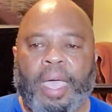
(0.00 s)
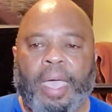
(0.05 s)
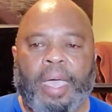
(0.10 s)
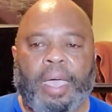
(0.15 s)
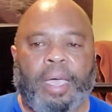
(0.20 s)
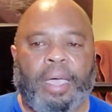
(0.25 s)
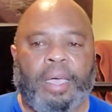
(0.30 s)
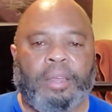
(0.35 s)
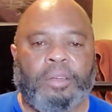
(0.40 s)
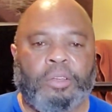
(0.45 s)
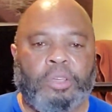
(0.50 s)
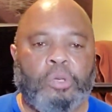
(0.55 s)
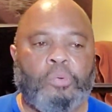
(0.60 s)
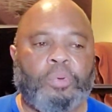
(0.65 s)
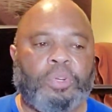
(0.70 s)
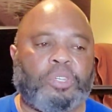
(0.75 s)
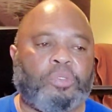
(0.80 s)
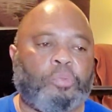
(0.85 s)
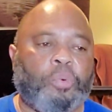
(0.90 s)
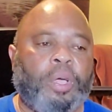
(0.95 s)
And you
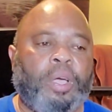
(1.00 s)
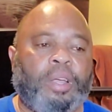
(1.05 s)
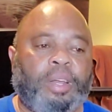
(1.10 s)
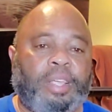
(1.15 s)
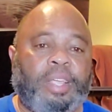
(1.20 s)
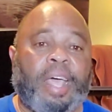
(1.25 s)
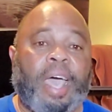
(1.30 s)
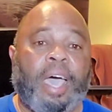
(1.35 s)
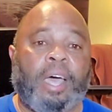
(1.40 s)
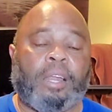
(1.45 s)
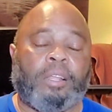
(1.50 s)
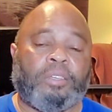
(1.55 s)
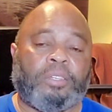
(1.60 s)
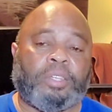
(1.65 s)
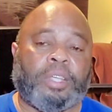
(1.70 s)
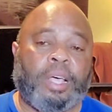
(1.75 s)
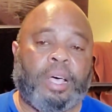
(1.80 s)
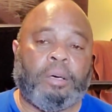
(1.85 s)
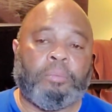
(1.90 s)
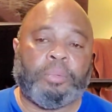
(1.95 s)
would swear he had a
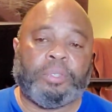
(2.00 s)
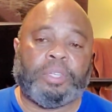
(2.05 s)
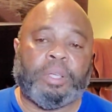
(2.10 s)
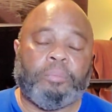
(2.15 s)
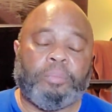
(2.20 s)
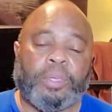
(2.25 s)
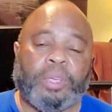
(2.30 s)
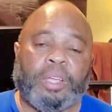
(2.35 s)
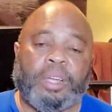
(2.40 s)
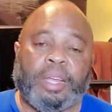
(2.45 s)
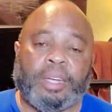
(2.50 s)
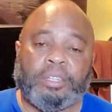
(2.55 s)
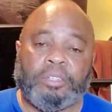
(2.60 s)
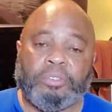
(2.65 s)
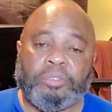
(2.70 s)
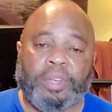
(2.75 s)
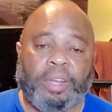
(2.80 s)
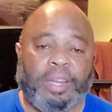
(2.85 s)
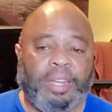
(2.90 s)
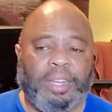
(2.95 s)
sub or something connected
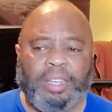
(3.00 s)
to it.